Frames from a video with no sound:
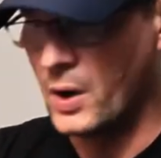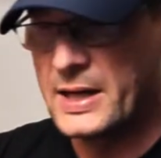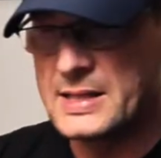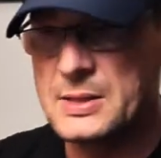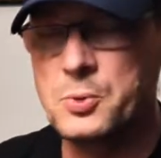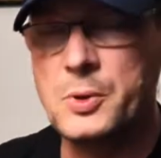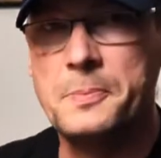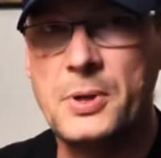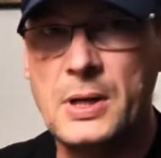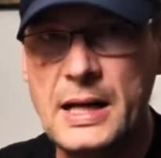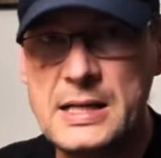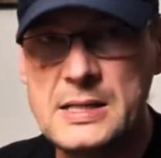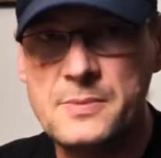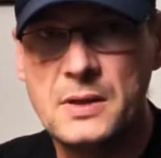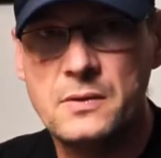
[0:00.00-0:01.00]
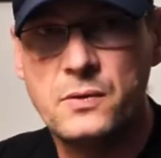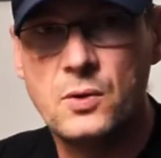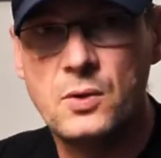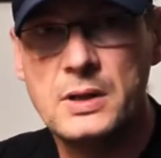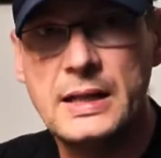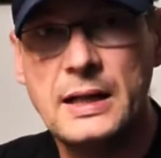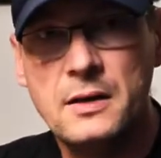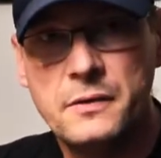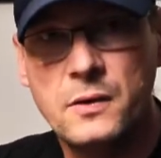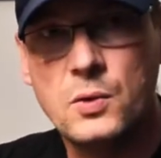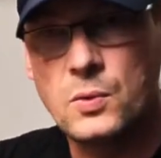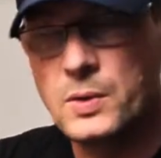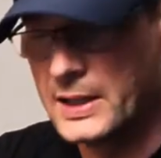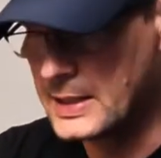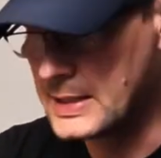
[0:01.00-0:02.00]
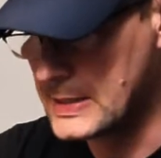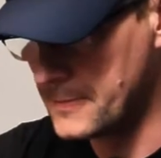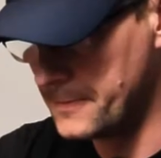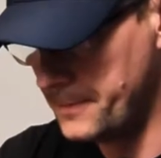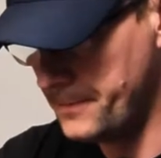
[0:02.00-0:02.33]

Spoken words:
as a replacement for a telephoto lens.